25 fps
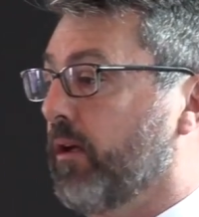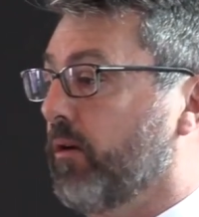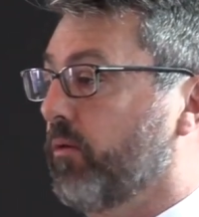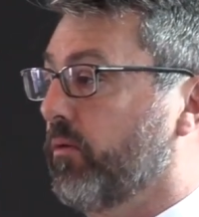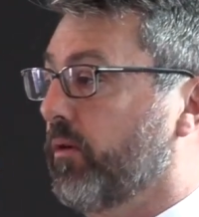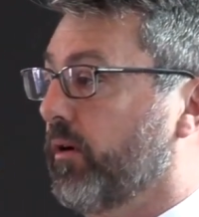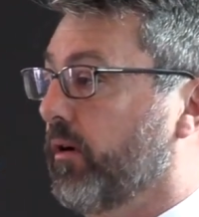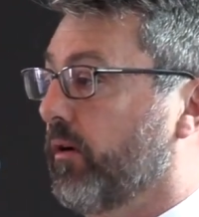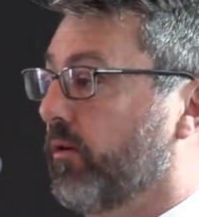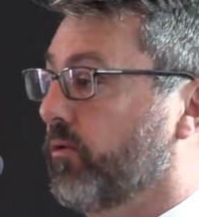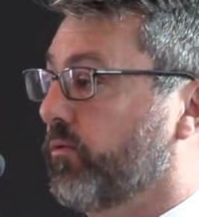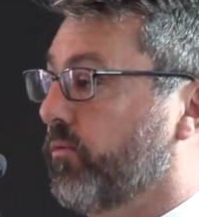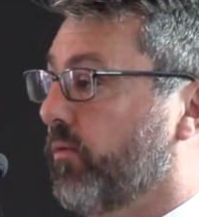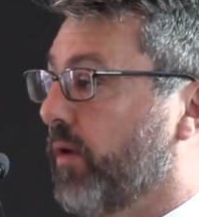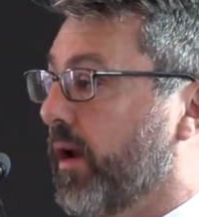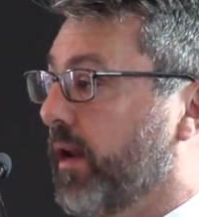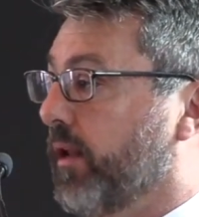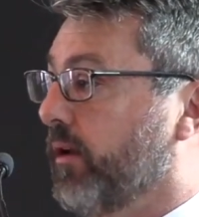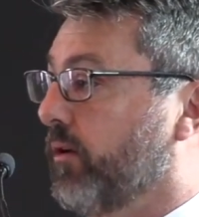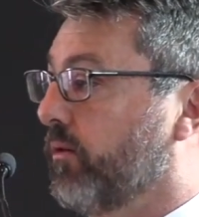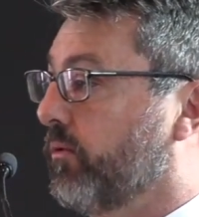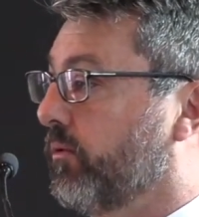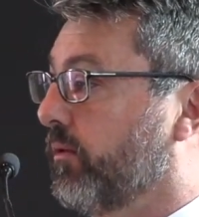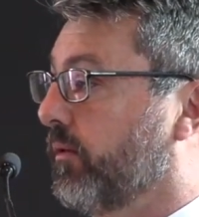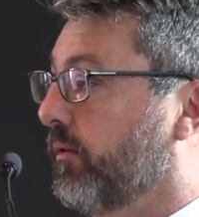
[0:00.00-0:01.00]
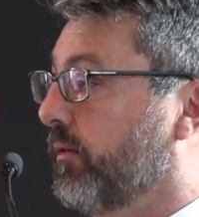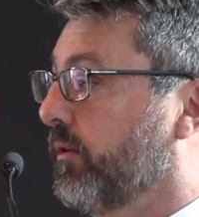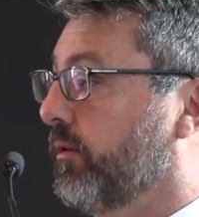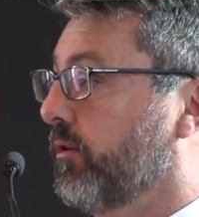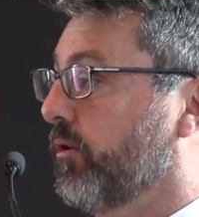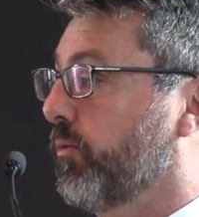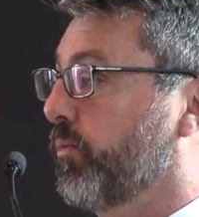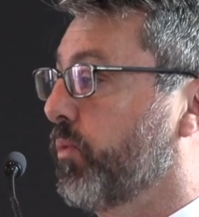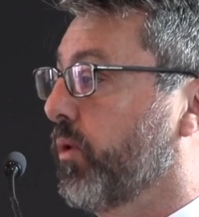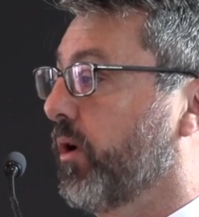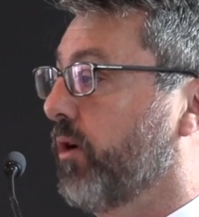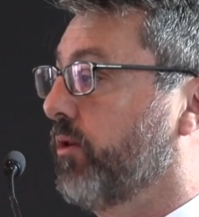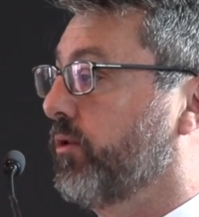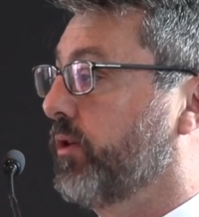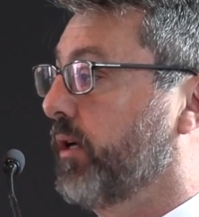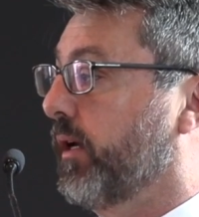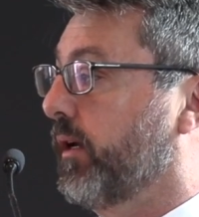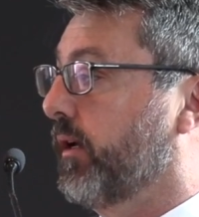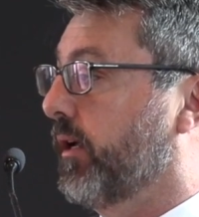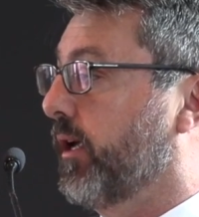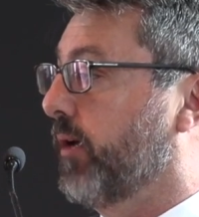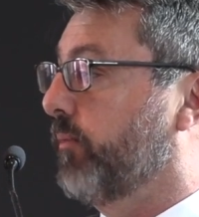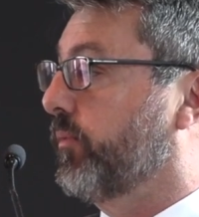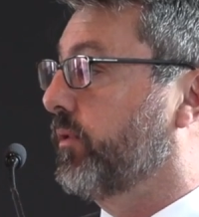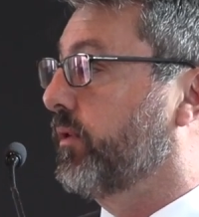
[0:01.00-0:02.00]
where I was running all of the new
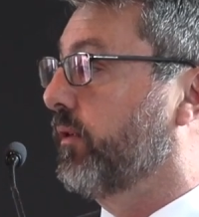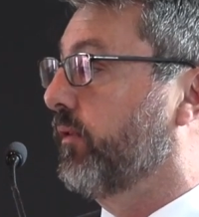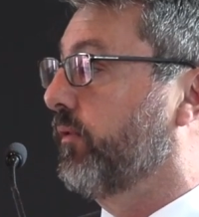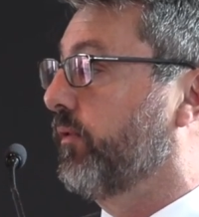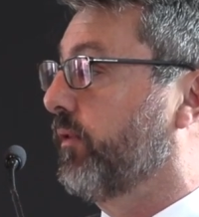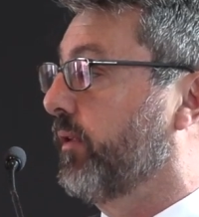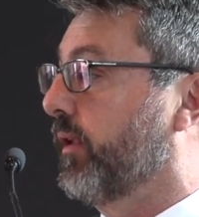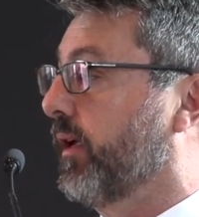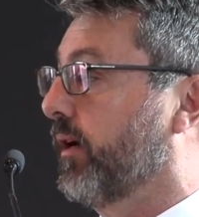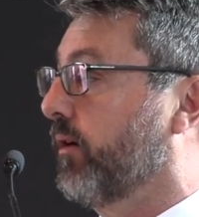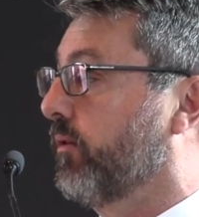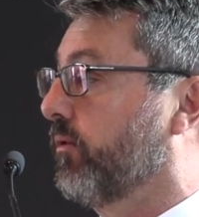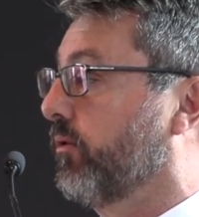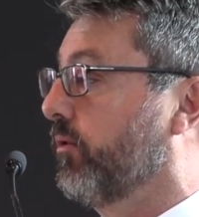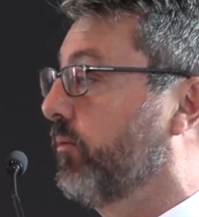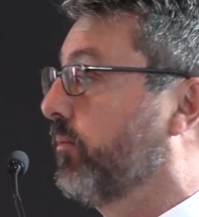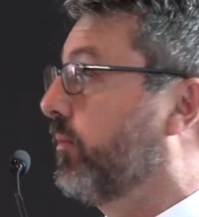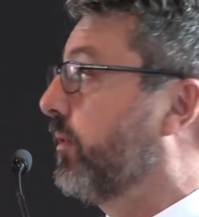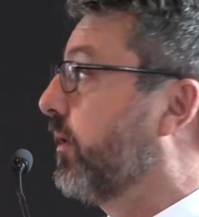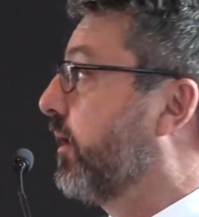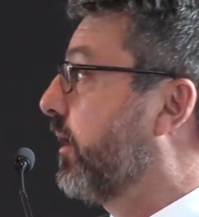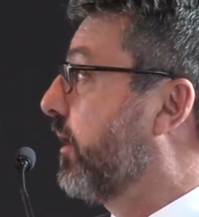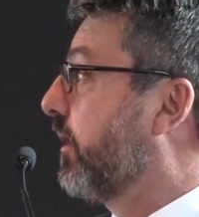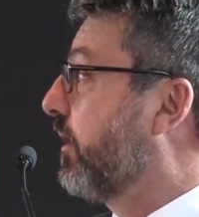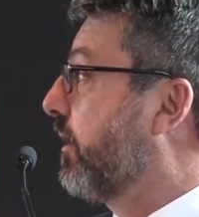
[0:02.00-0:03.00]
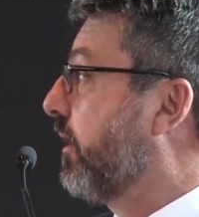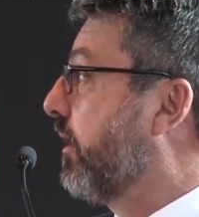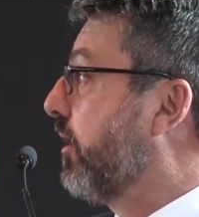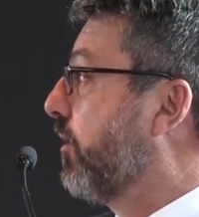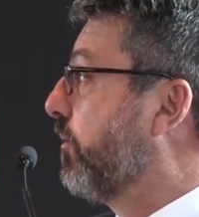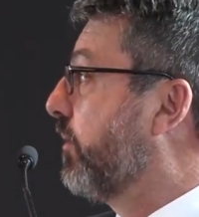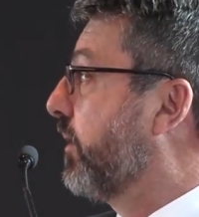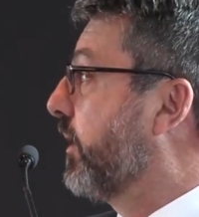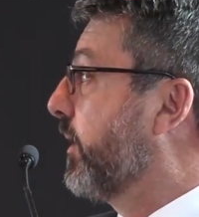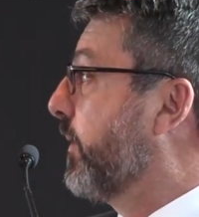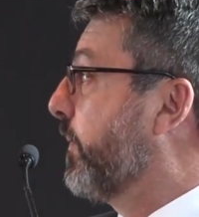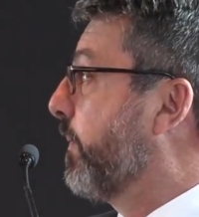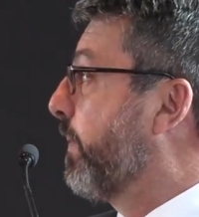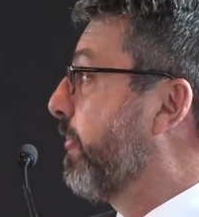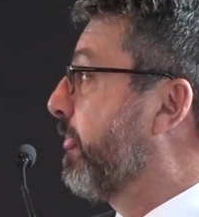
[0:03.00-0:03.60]
project capture for that group globally.